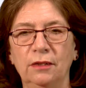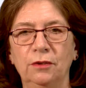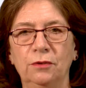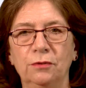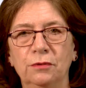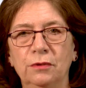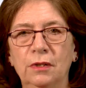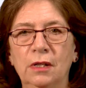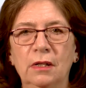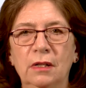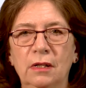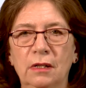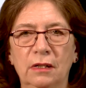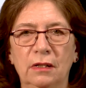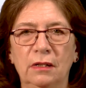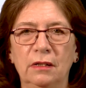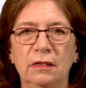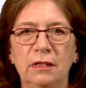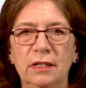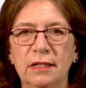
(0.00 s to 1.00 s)
to
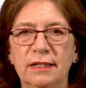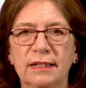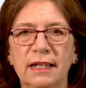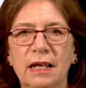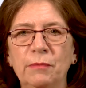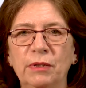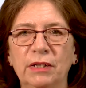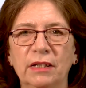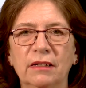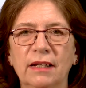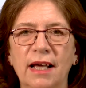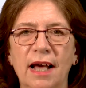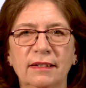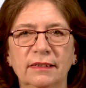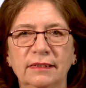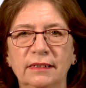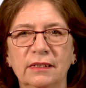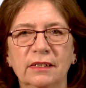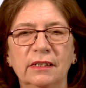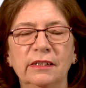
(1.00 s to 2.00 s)
examine a
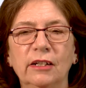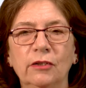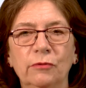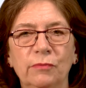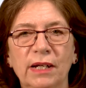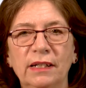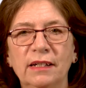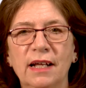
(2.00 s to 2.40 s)
calendar that when